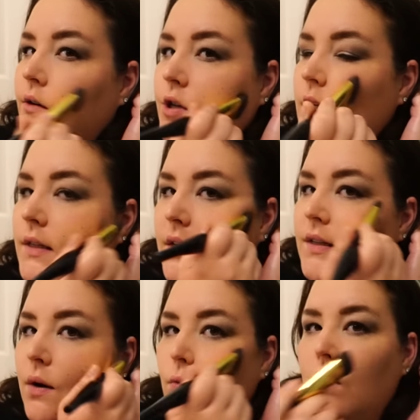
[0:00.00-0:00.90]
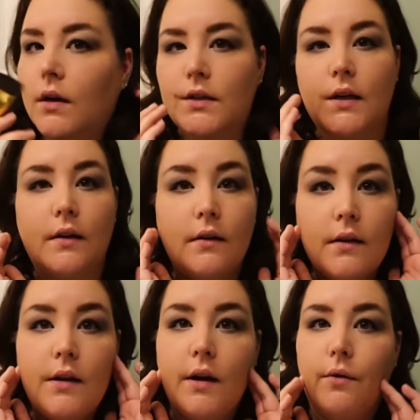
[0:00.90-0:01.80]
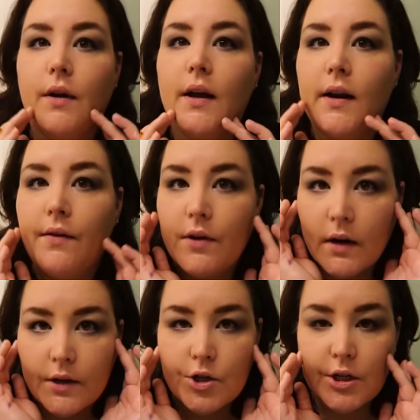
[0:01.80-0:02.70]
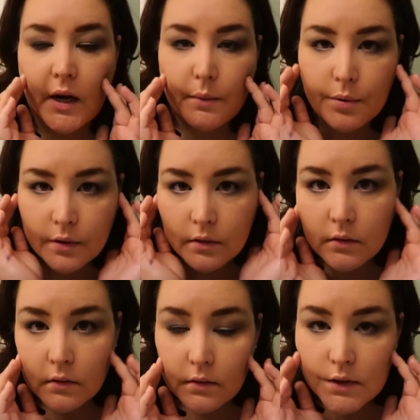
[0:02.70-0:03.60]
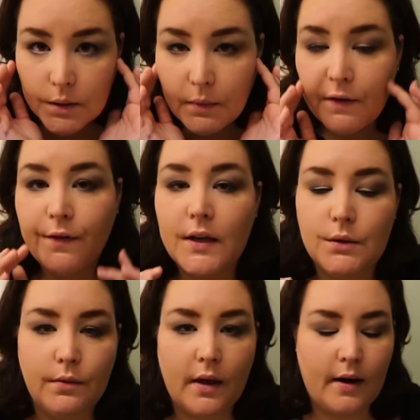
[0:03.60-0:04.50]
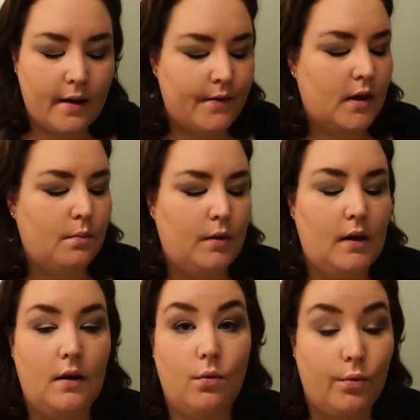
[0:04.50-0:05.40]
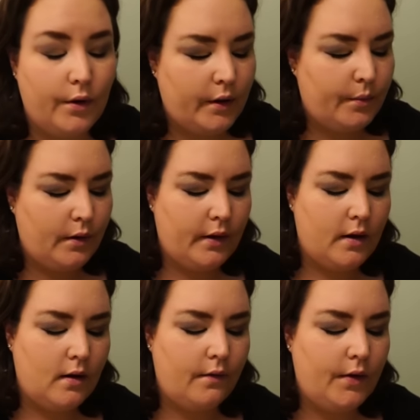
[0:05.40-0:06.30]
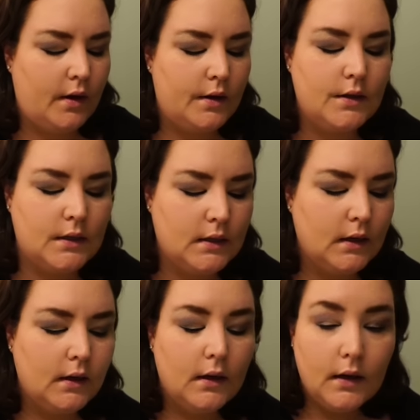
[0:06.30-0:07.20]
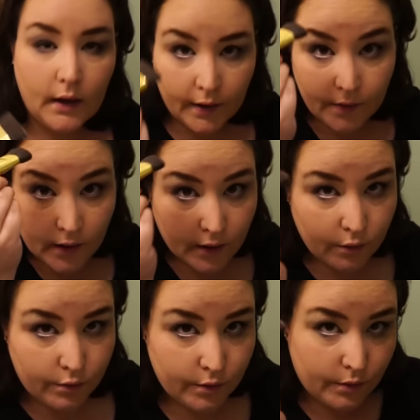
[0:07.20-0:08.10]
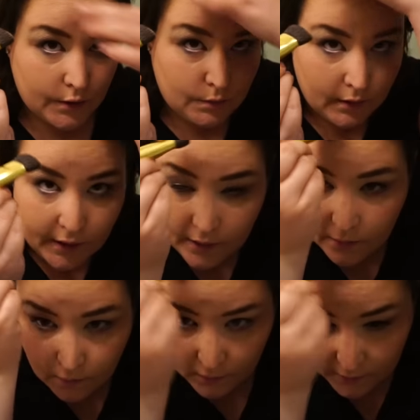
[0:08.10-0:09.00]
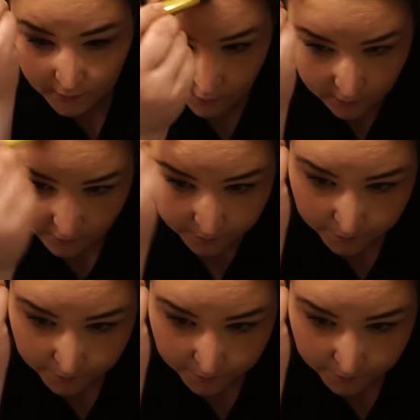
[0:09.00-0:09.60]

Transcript: just because I want to, you know, kind of give a nice shape to my face without having it be really, really obvious. And then I go through and do my hairline